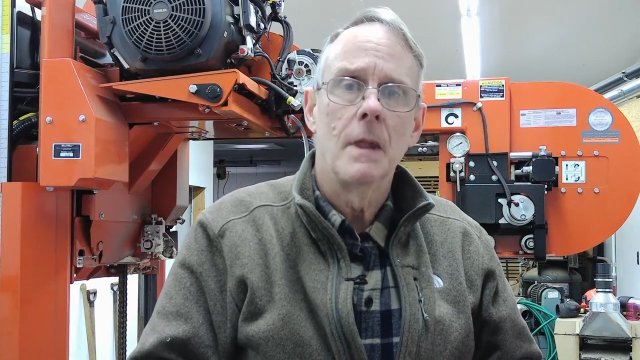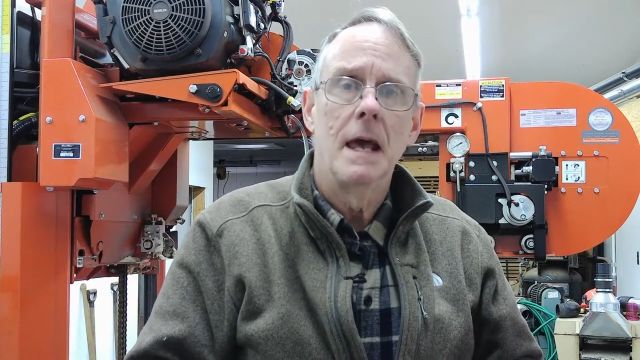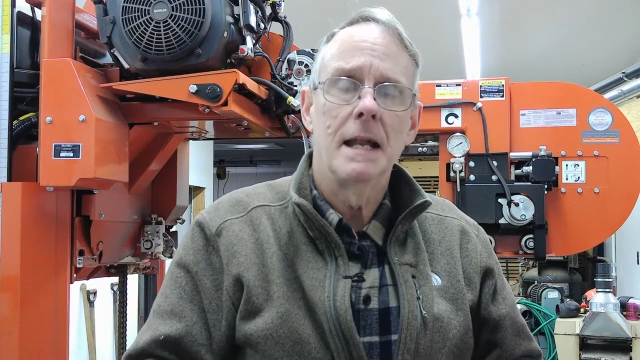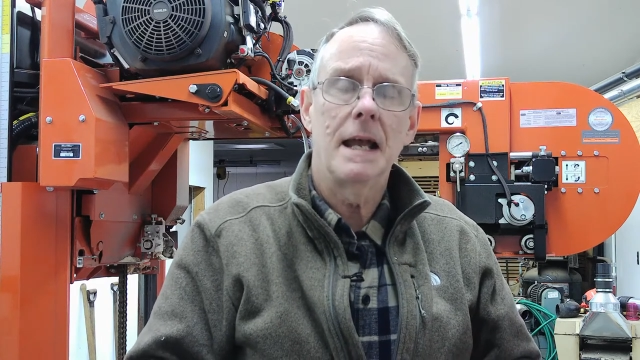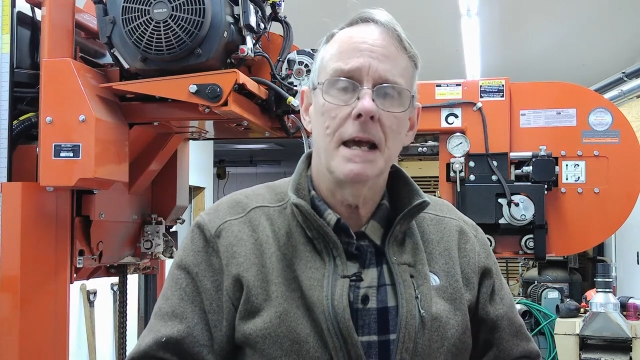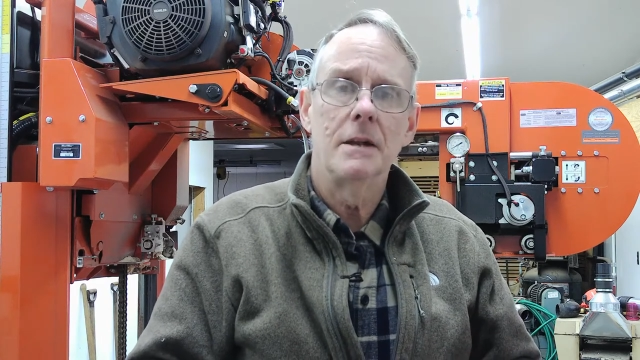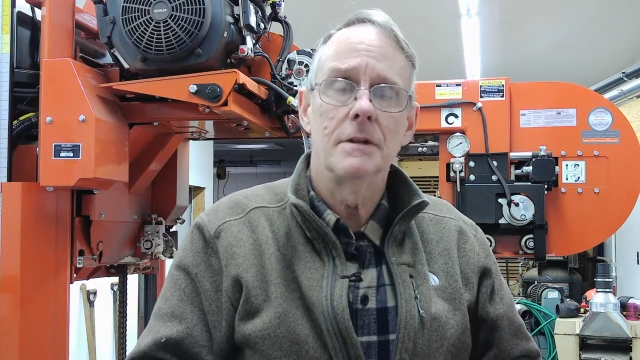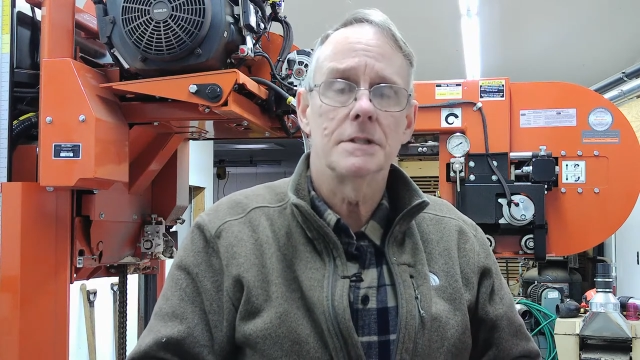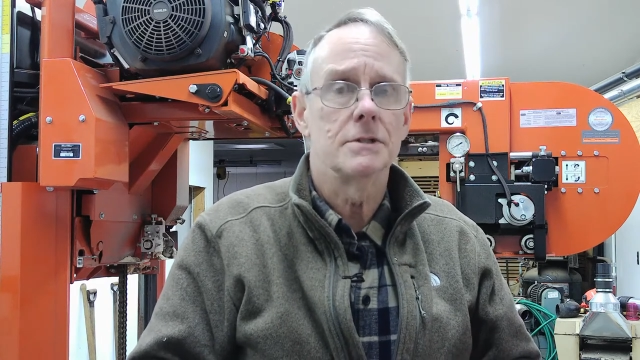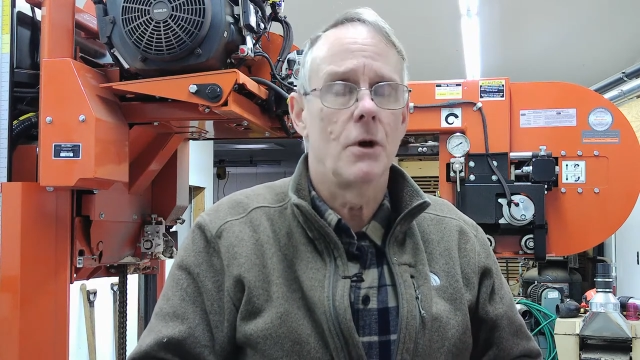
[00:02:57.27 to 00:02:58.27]
And again,
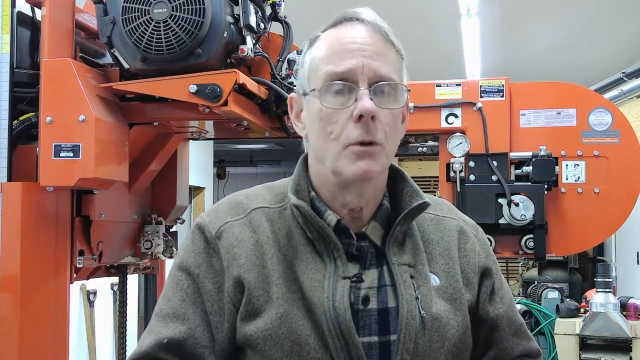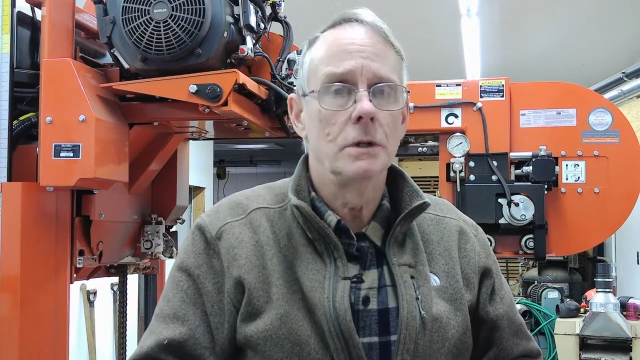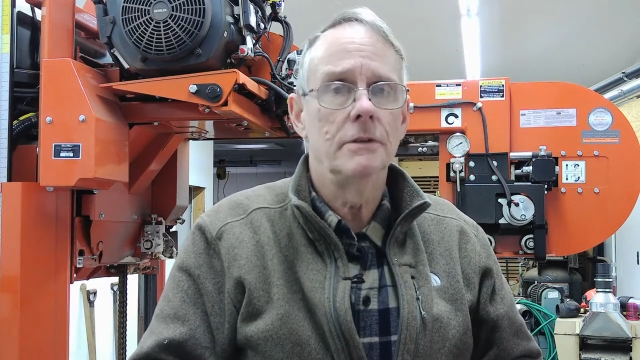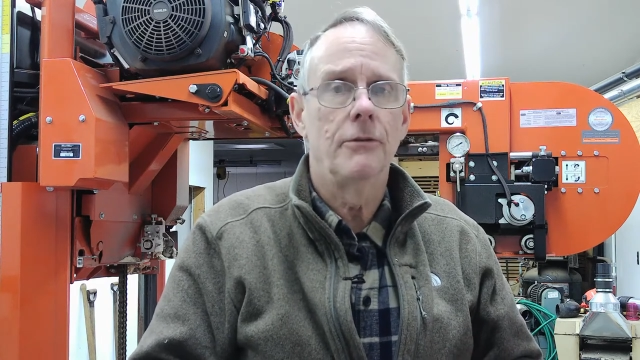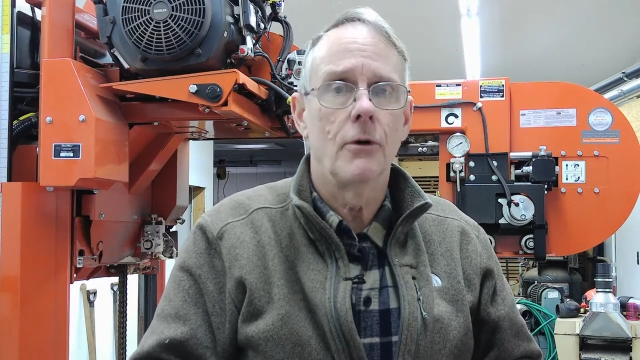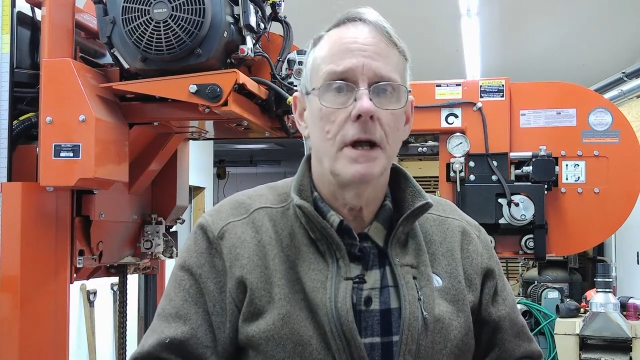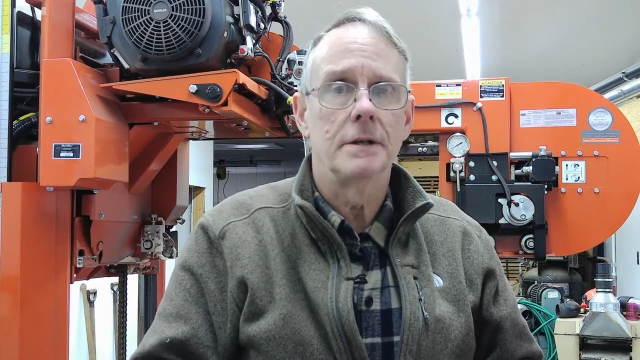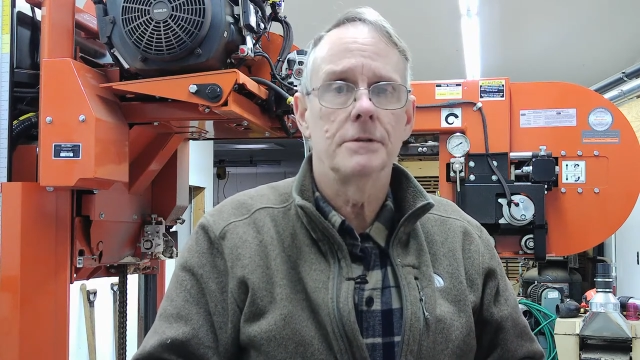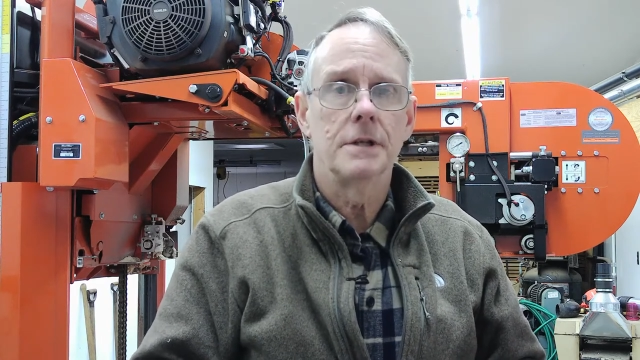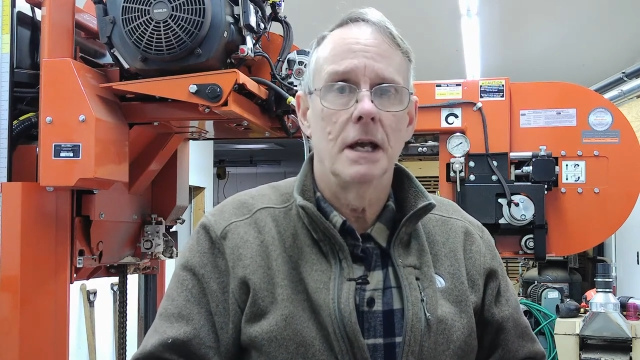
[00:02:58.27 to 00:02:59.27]
this is only for
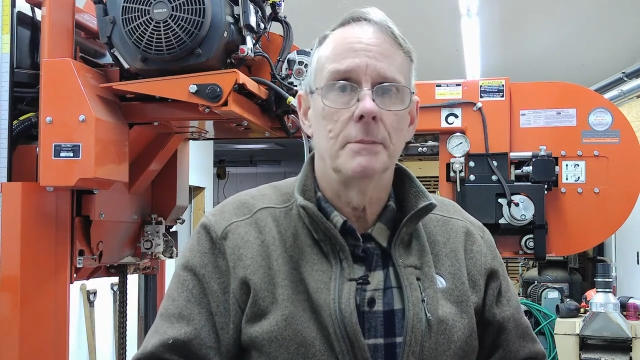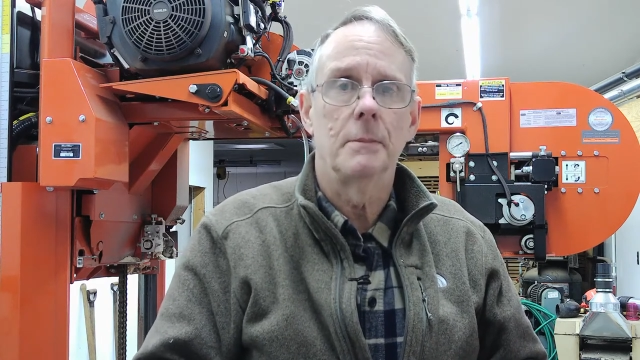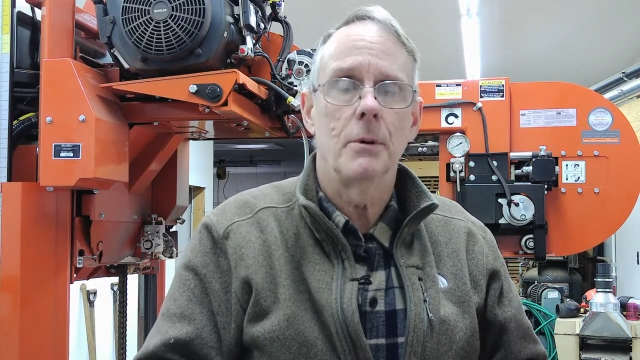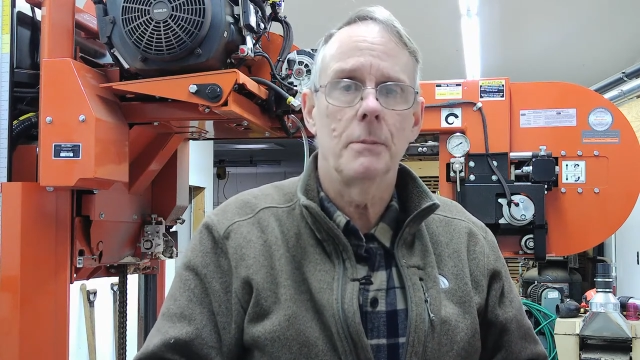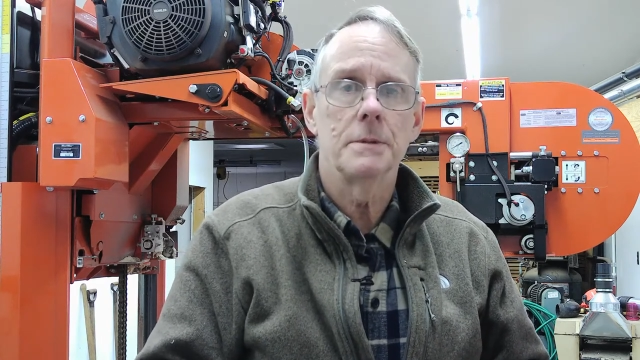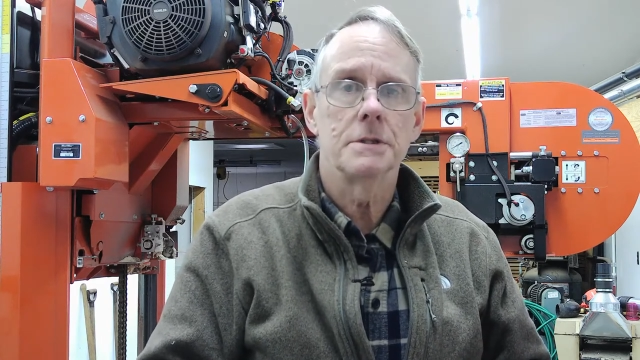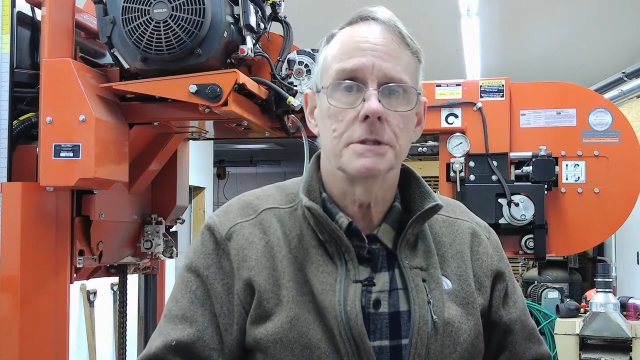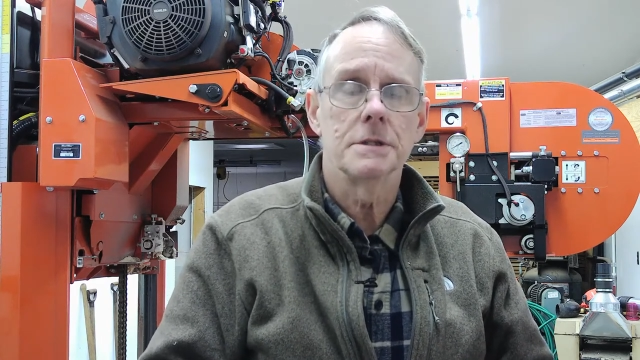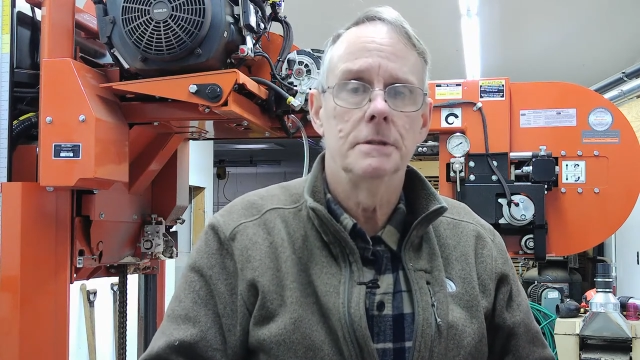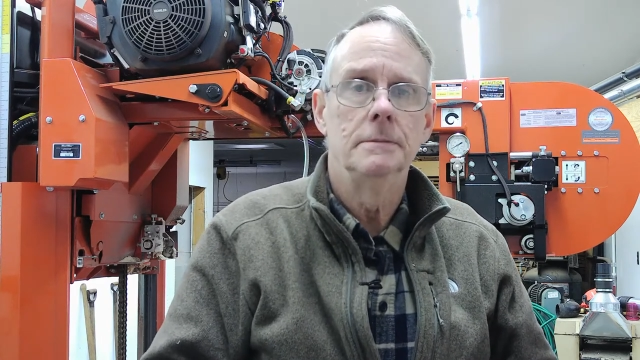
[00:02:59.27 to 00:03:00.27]
entertainment
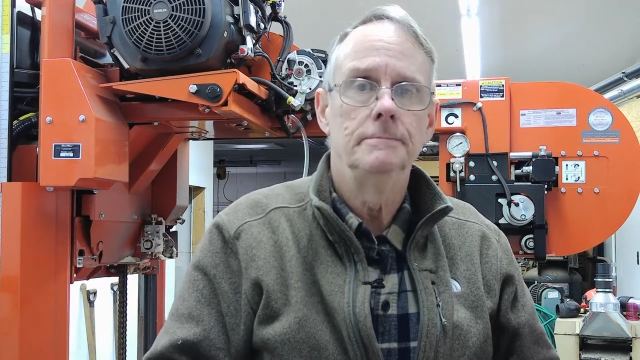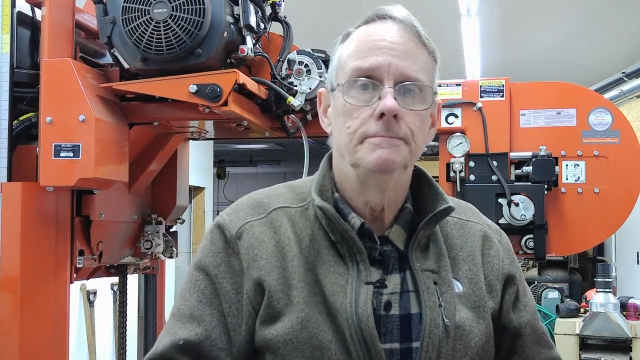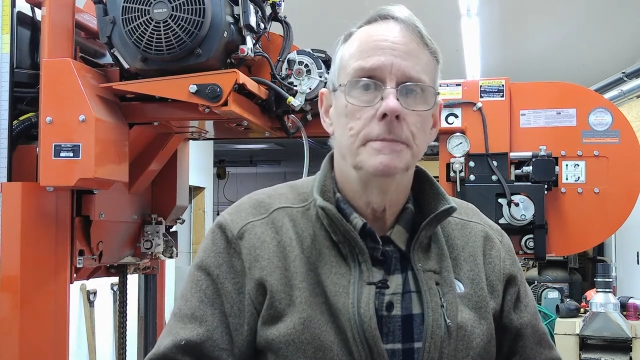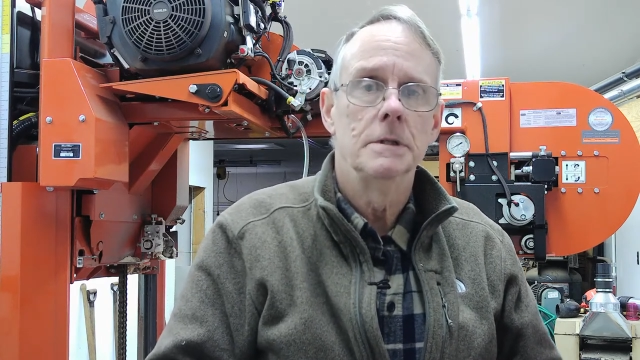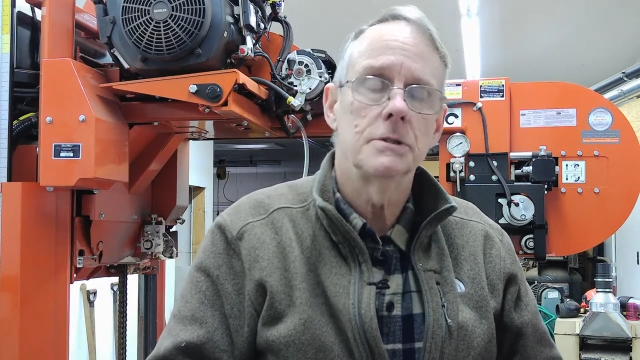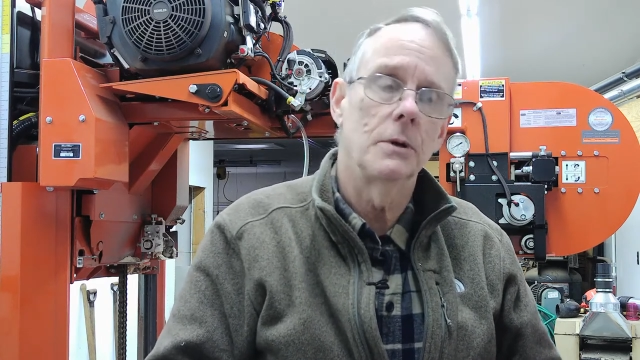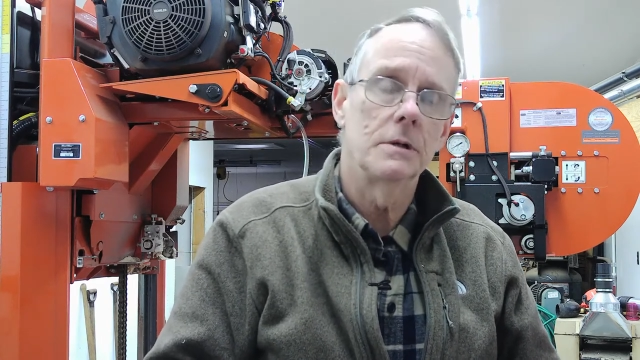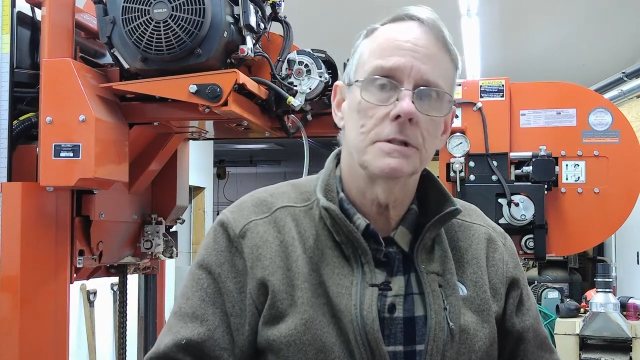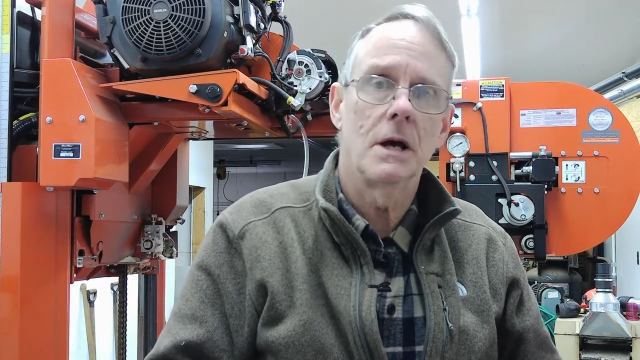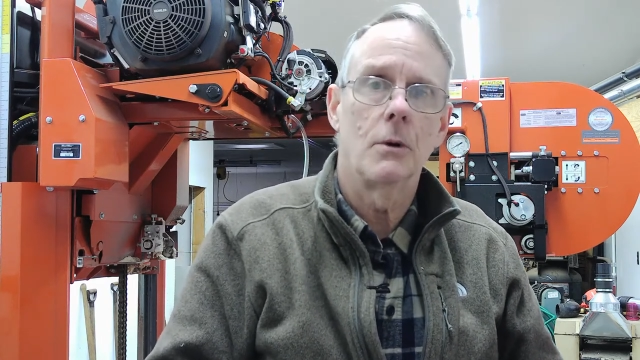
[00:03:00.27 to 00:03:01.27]
purposes. So here's how it